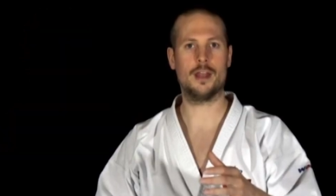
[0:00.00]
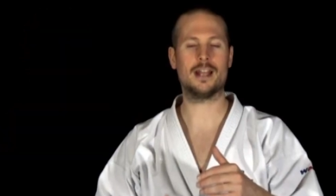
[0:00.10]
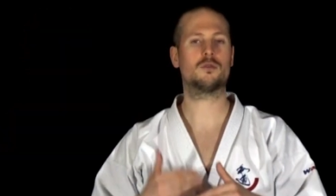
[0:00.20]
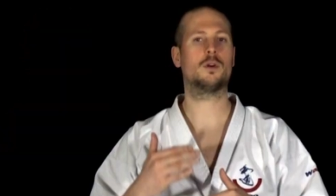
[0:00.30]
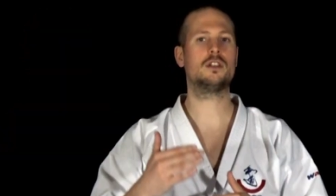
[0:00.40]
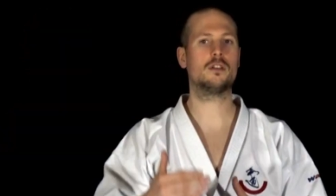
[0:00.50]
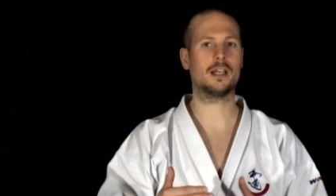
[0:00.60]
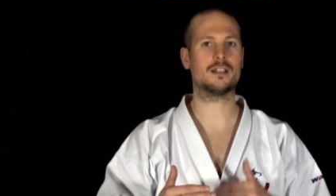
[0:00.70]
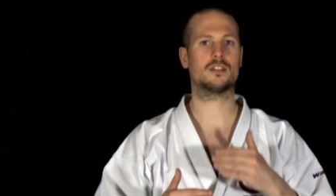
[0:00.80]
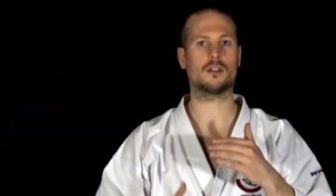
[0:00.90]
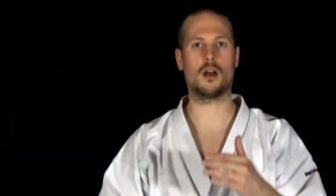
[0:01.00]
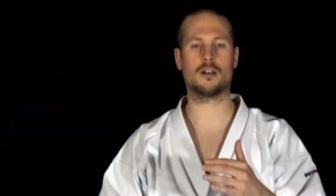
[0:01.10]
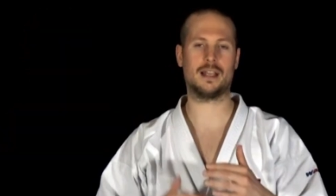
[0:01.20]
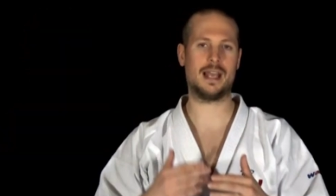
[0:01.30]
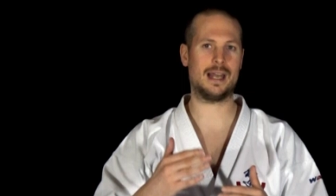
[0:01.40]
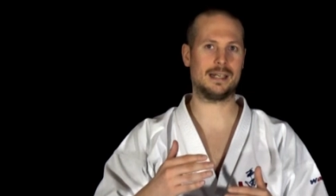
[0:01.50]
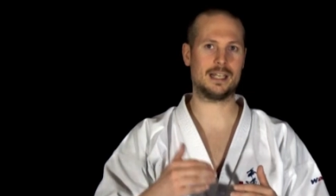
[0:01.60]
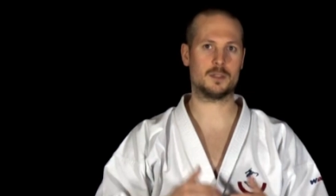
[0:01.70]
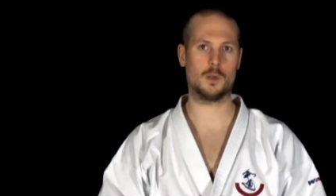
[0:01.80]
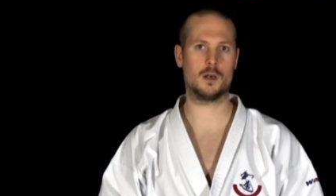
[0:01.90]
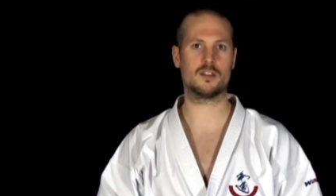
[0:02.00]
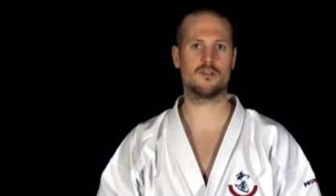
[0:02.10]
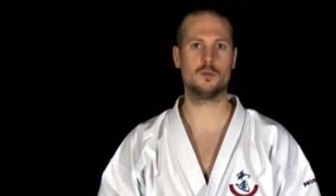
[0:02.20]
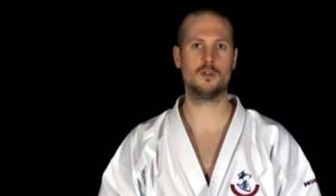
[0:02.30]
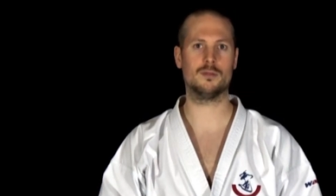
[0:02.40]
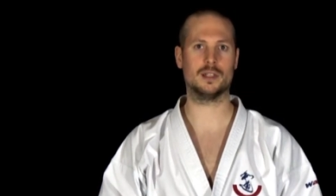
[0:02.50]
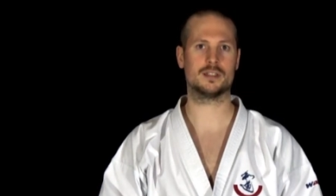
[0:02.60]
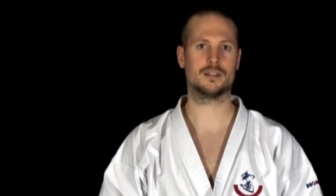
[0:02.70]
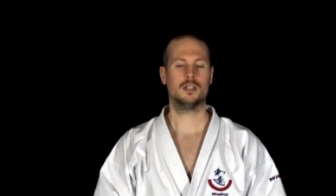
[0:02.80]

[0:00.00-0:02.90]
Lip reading: that's when you can start adding explosive movements.